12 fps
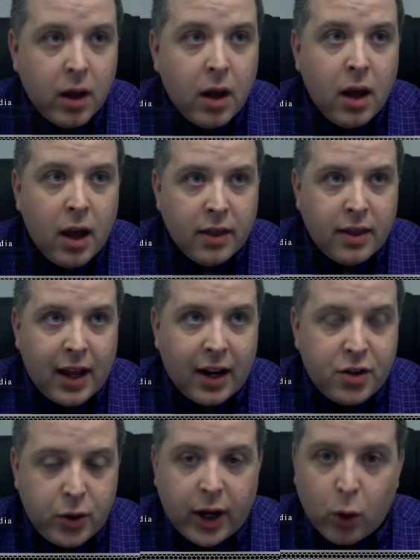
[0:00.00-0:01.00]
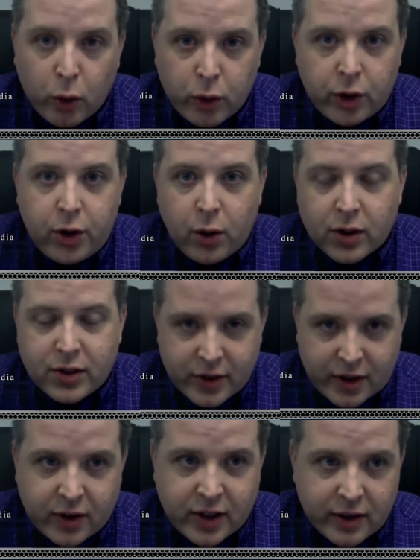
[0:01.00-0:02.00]
but then as you get older, you
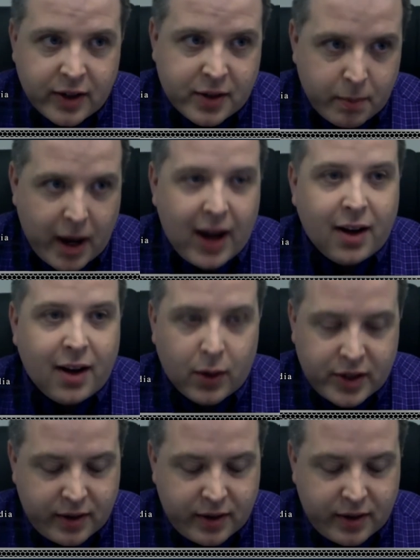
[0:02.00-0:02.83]
also start to listen back.